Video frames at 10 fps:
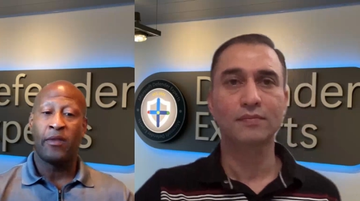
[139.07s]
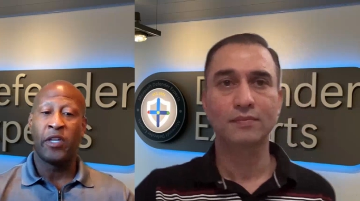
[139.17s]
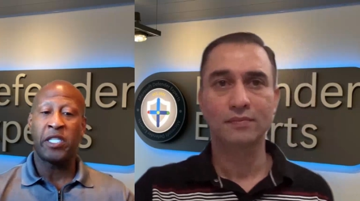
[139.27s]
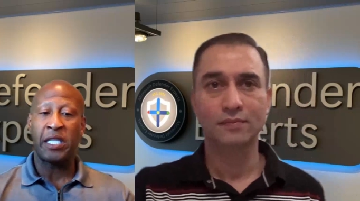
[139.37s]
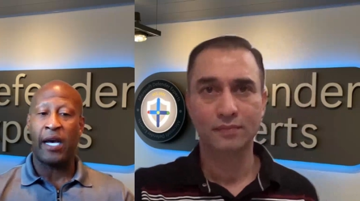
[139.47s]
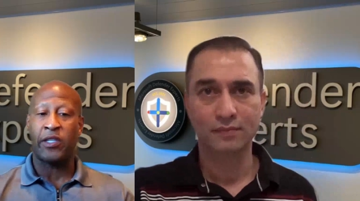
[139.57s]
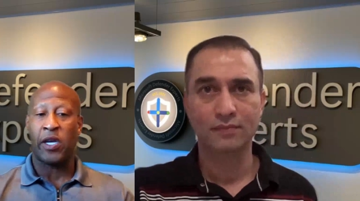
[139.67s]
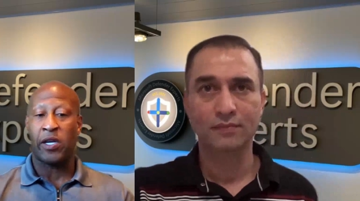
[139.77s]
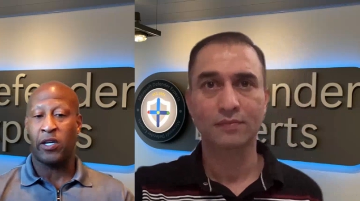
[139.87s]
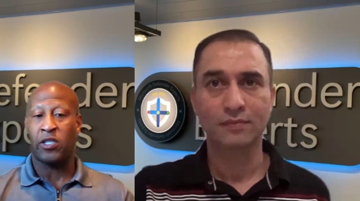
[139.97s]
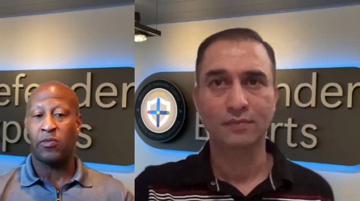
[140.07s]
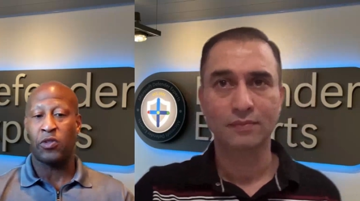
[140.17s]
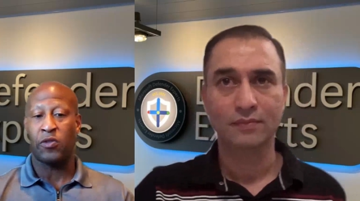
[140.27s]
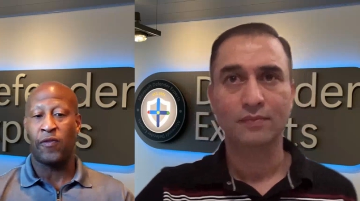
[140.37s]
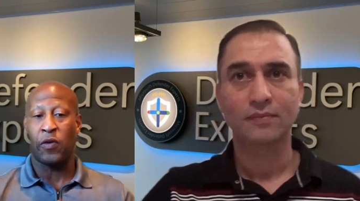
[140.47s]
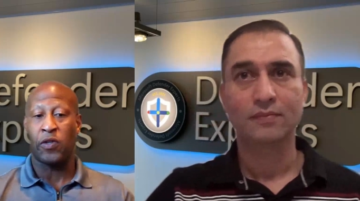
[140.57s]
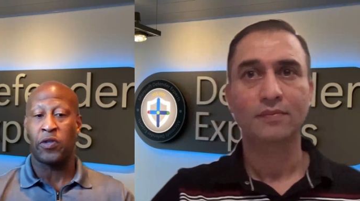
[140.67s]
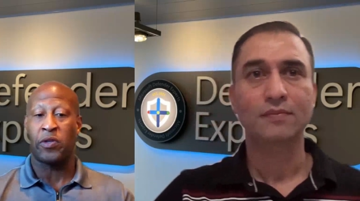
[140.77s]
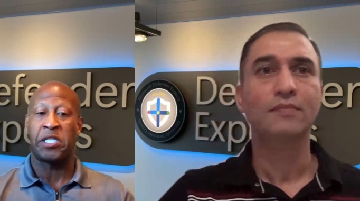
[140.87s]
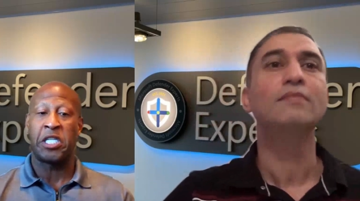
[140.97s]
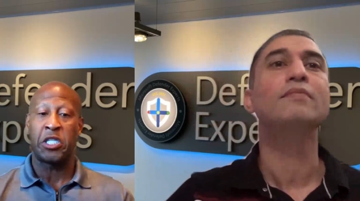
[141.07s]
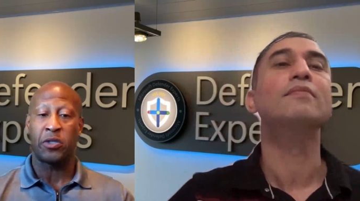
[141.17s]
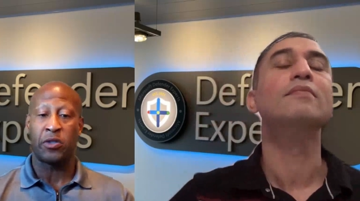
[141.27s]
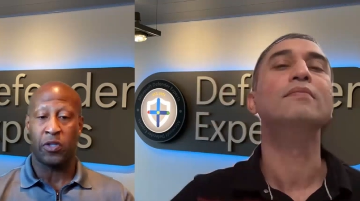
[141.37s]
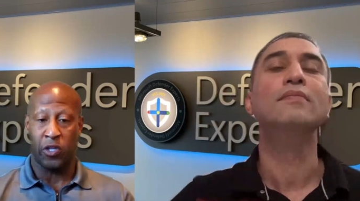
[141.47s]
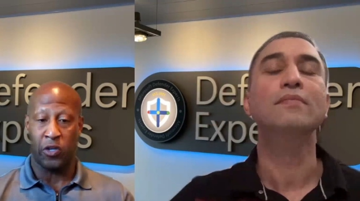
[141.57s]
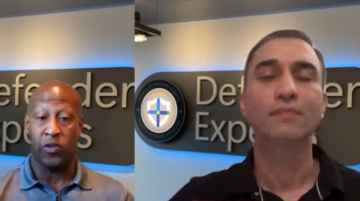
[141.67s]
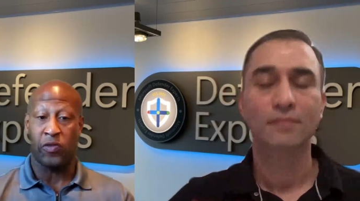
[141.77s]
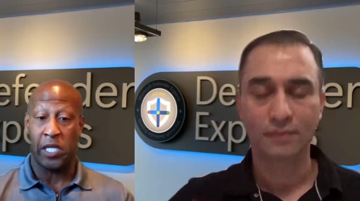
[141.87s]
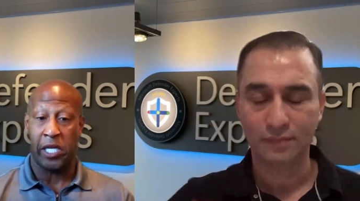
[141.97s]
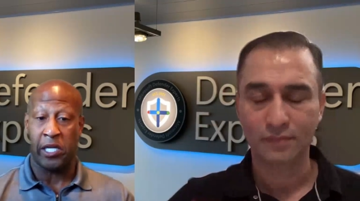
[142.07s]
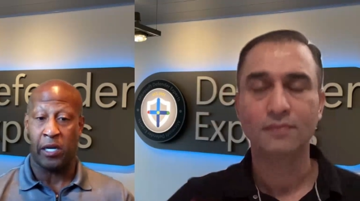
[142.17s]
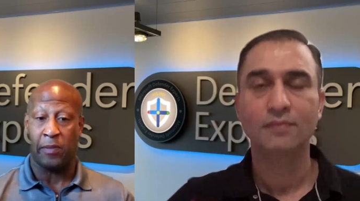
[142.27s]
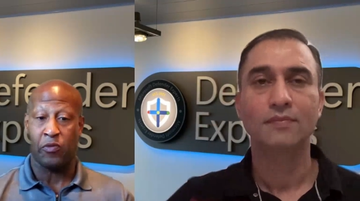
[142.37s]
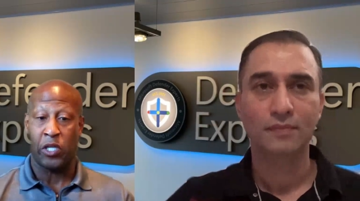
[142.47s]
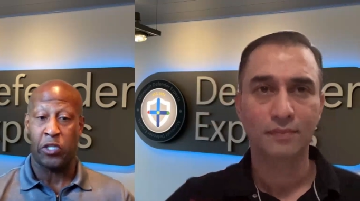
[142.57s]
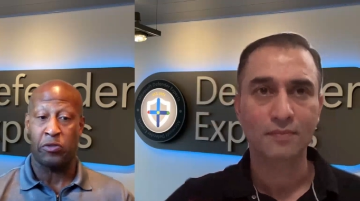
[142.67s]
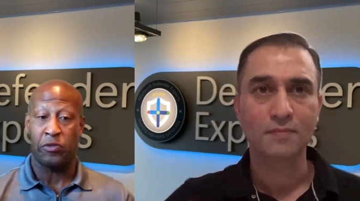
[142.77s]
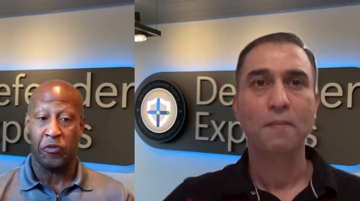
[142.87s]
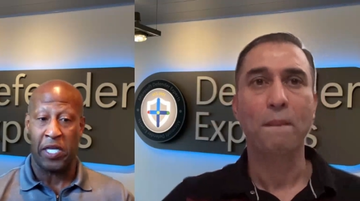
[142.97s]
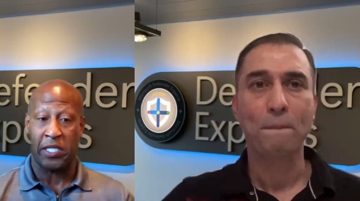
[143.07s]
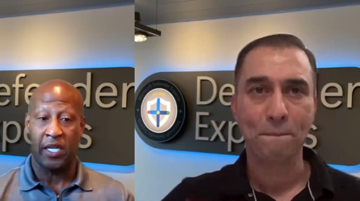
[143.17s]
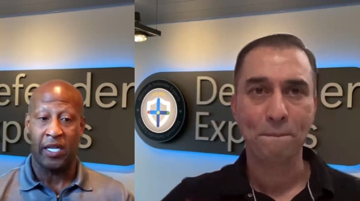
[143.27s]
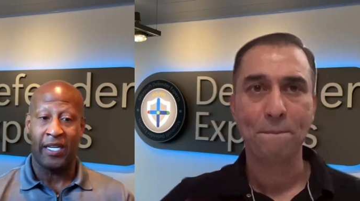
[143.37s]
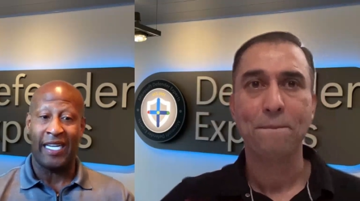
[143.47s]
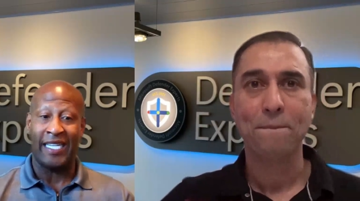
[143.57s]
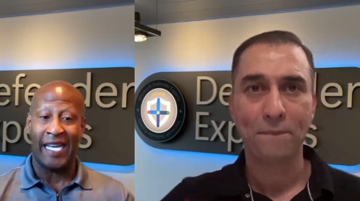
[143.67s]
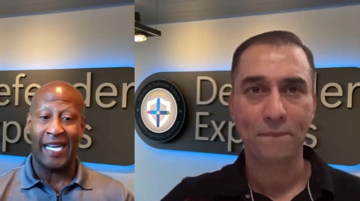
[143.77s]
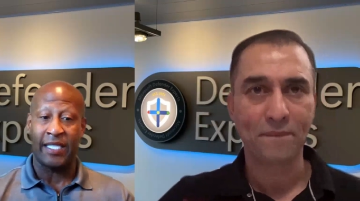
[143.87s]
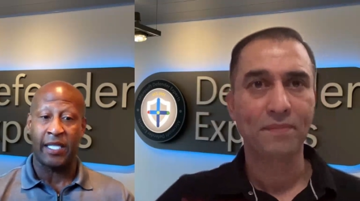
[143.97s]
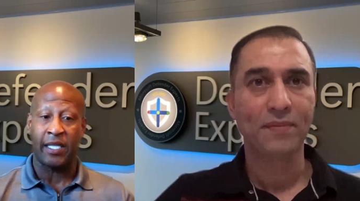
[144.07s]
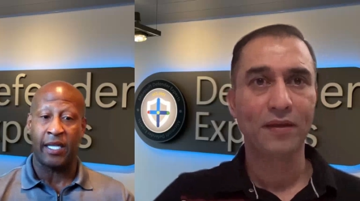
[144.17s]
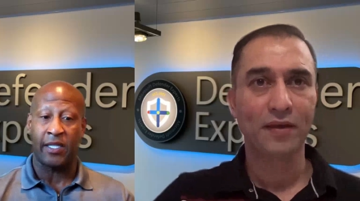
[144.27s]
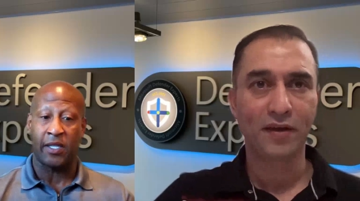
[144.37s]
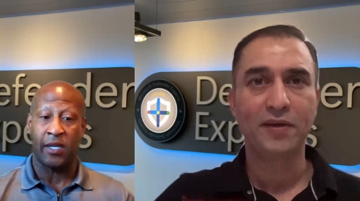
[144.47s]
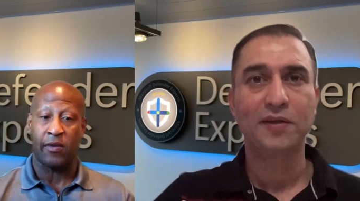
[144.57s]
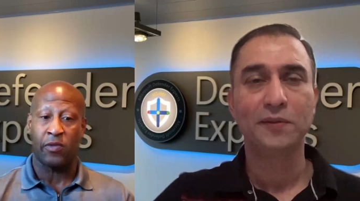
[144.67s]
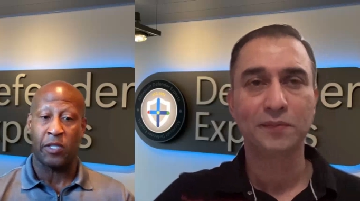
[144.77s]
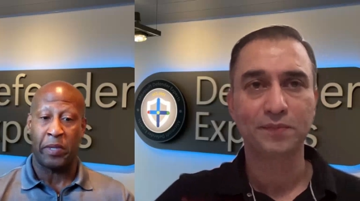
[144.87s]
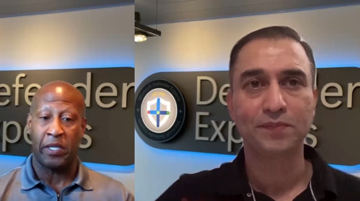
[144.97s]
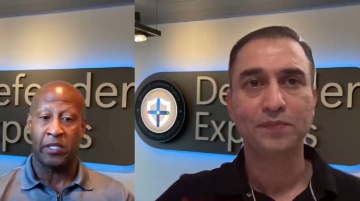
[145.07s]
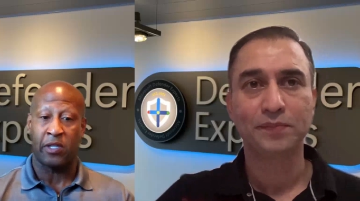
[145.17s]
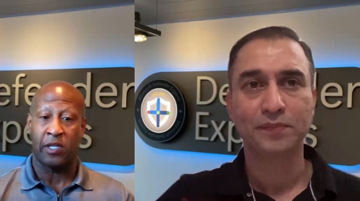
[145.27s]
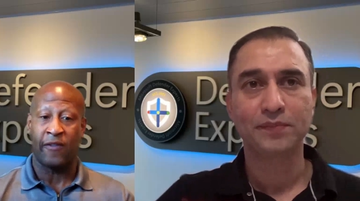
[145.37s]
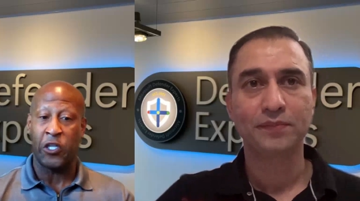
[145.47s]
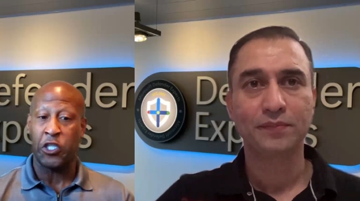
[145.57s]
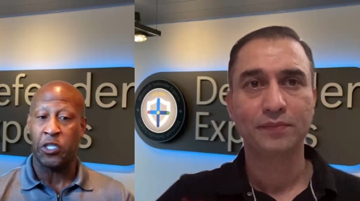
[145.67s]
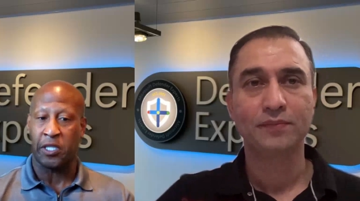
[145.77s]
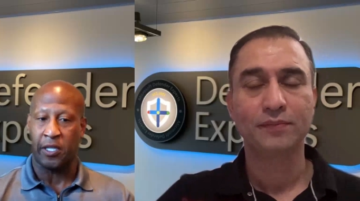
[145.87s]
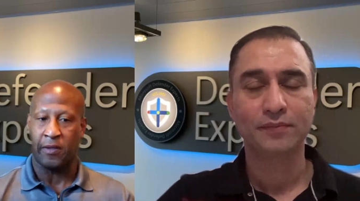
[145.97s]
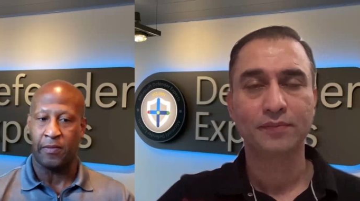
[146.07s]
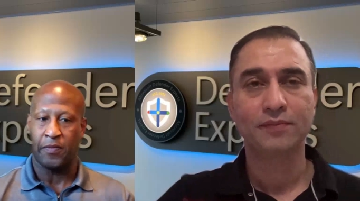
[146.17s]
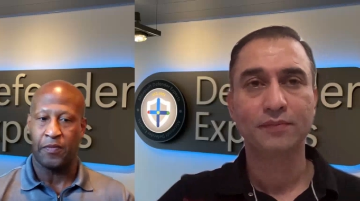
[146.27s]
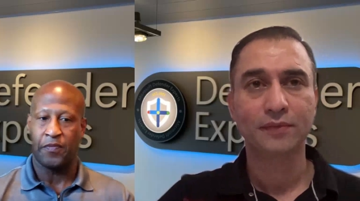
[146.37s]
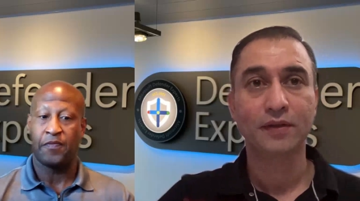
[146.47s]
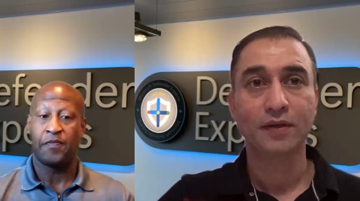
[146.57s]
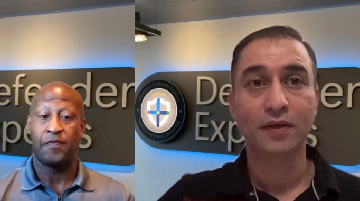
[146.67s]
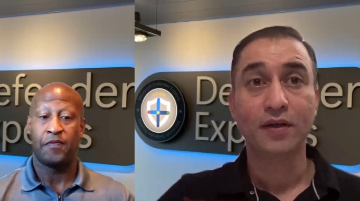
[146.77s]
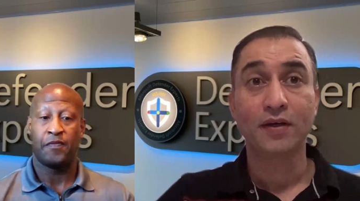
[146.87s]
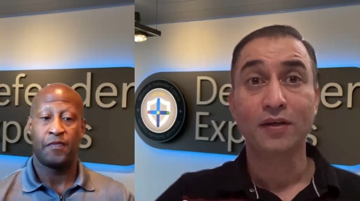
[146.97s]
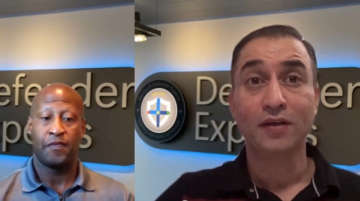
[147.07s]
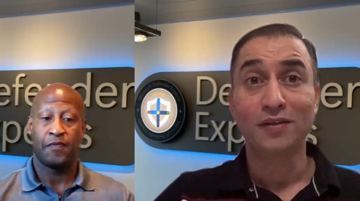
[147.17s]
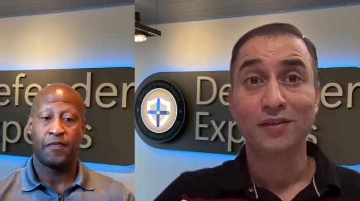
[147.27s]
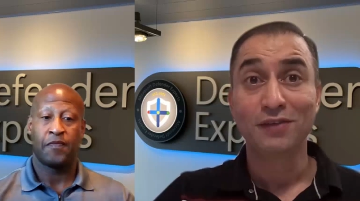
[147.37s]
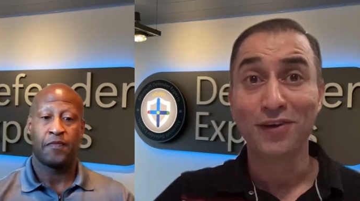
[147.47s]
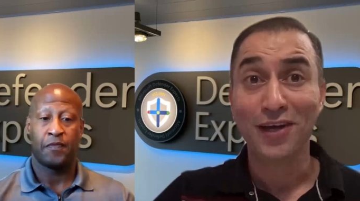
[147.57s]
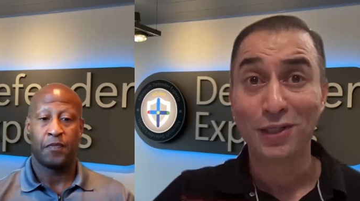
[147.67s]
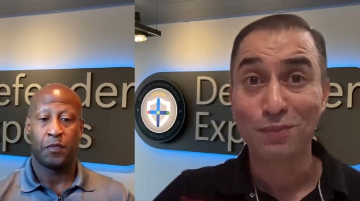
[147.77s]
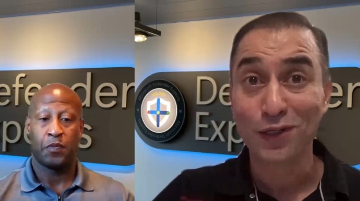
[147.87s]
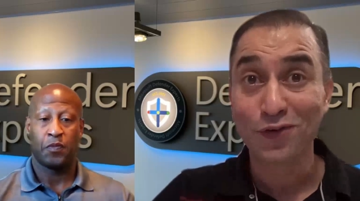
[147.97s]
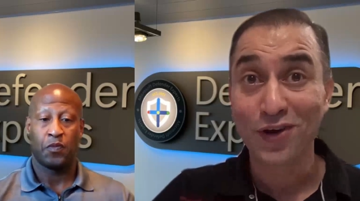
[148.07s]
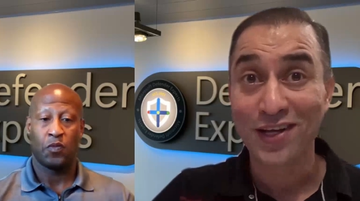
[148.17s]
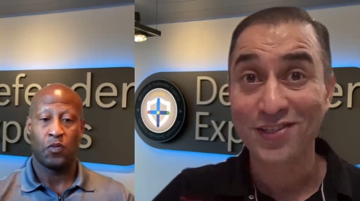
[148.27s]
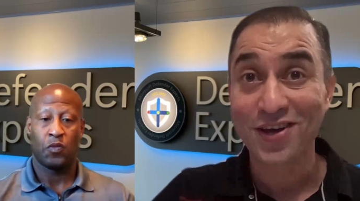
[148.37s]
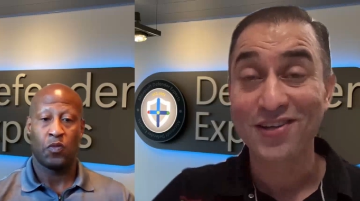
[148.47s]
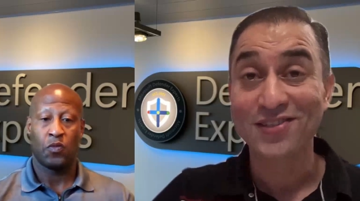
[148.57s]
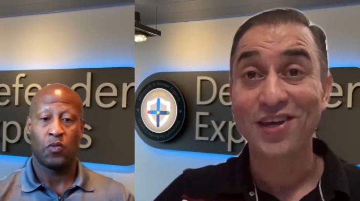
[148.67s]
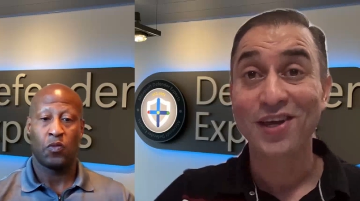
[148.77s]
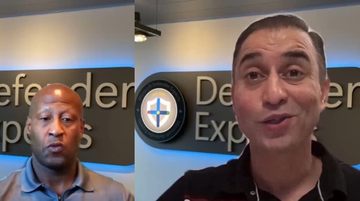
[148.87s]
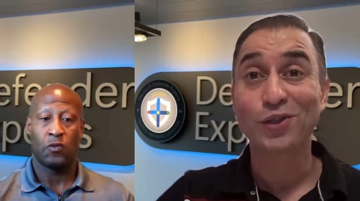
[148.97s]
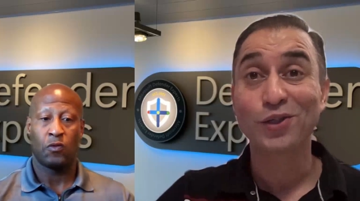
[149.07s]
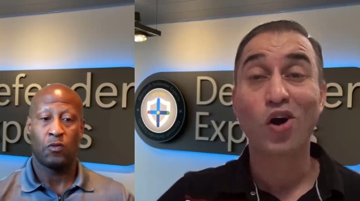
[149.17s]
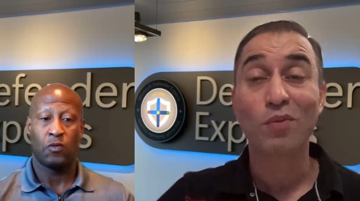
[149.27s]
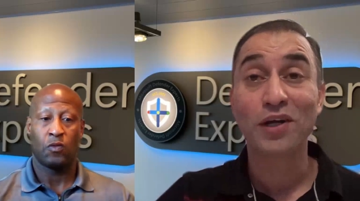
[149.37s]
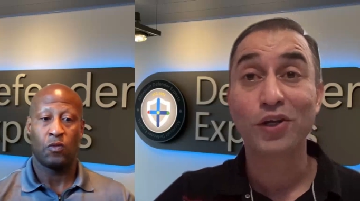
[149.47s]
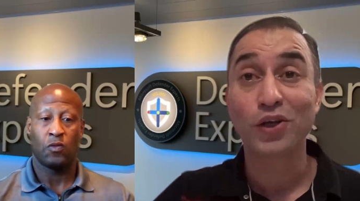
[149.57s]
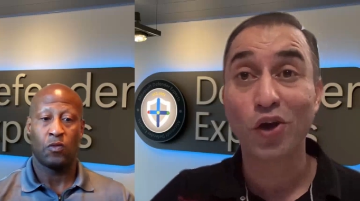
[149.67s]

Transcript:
Speaker 1: This allows our customers to focus on additional security-related operational threats, enhancing incident
Speaker 2: response efficiency. Defender Experts for XDR is here to augment